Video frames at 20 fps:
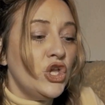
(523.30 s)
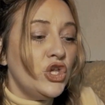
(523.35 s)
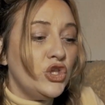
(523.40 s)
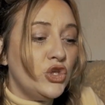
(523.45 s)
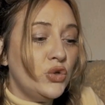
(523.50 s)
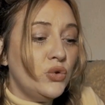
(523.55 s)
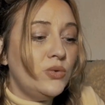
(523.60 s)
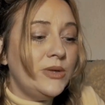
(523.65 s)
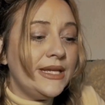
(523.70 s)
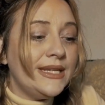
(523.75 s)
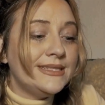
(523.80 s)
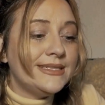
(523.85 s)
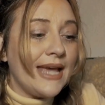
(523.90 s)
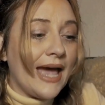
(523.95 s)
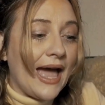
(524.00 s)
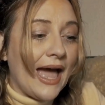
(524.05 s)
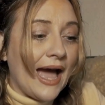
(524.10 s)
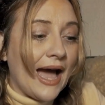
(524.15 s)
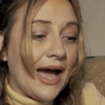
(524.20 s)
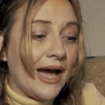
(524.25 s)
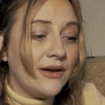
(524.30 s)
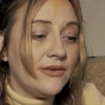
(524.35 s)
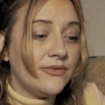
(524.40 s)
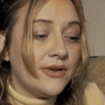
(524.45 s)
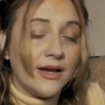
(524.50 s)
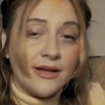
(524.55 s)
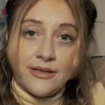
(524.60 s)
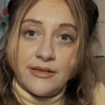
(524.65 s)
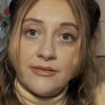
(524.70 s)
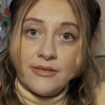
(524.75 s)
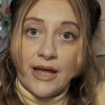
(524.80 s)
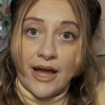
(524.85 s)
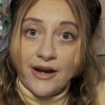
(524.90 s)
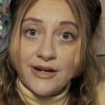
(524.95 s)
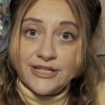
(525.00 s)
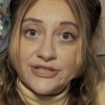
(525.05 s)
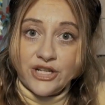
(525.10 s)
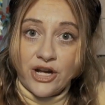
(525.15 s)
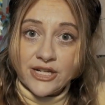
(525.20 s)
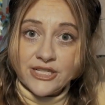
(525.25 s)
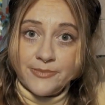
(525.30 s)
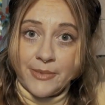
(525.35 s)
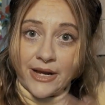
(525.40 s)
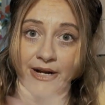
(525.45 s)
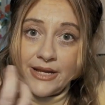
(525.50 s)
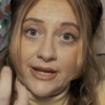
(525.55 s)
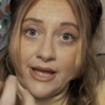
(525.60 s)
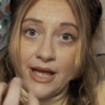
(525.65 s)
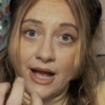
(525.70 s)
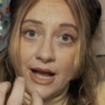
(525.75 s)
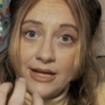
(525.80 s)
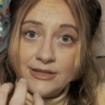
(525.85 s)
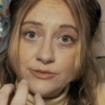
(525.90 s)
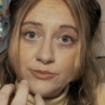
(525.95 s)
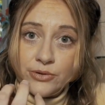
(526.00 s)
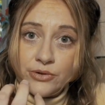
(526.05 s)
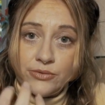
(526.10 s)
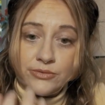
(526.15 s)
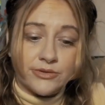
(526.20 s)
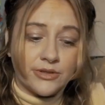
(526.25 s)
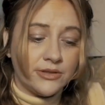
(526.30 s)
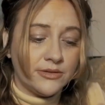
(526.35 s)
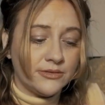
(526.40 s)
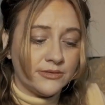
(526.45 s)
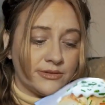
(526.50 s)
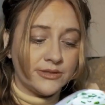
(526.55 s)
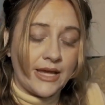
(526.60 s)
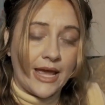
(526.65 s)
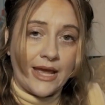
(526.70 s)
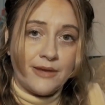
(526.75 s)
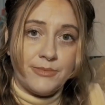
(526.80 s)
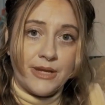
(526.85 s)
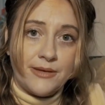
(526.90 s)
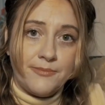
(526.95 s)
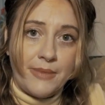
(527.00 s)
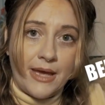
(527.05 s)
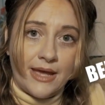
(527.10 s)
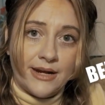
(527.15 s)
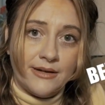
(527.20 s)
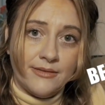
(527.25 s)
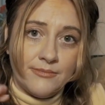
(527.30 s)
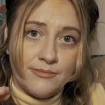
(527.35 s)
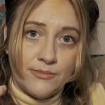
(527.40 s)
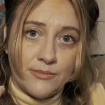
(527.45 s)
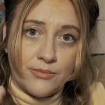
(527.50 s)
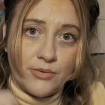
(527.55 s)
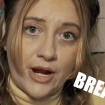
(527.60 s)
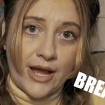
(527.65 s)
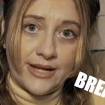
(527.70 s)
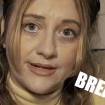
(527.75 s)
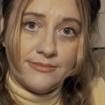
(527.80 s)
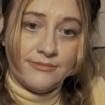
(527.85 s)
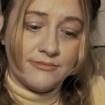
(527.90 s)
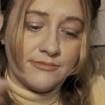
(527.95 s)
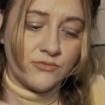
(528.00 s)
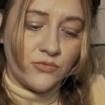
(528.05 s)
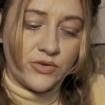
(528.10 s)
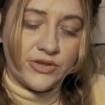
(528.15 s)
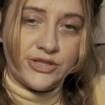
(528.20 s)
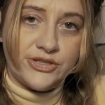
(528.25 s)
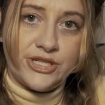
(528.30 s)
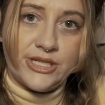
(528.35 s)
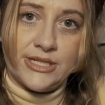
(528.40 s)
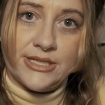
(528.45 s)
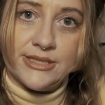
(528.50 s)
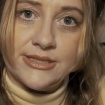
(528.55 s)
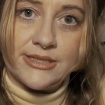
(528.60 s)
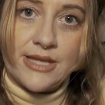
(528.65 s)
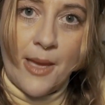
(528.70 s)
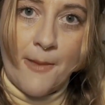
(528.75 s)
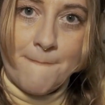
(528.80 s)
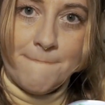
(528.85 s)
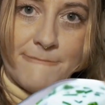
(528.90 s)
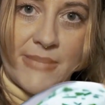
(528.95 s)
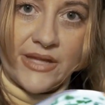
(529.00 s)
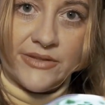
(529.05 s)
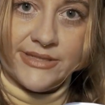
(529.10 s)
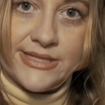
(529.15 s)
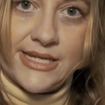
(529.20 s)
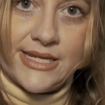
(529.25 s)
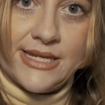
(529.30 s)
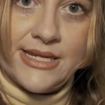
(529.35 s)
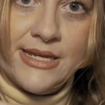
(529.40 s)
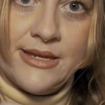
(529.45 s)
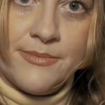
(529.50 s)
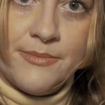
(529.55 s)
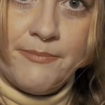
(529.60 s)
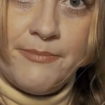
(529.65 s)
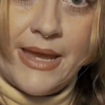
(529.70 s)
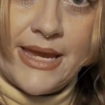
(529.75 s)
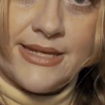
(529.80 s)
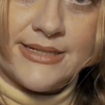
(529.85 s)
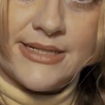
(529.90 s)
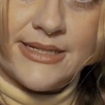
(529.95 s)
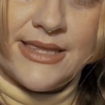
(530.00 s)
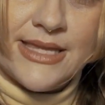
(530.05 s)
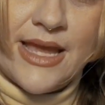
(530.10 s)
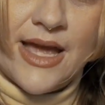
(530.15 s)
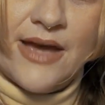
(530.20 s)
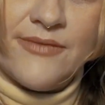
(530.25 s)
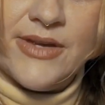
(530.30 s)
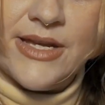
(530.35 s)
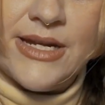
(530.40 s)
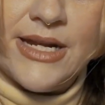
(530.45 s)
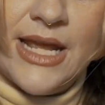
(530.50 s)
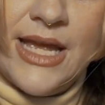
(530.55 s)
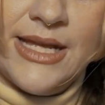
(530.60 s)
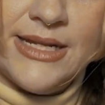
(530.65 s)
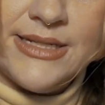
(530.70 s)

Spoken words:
You need to have, I already talked about it, Handbrot, handmade bread with the cheese, melty, baked in the oven,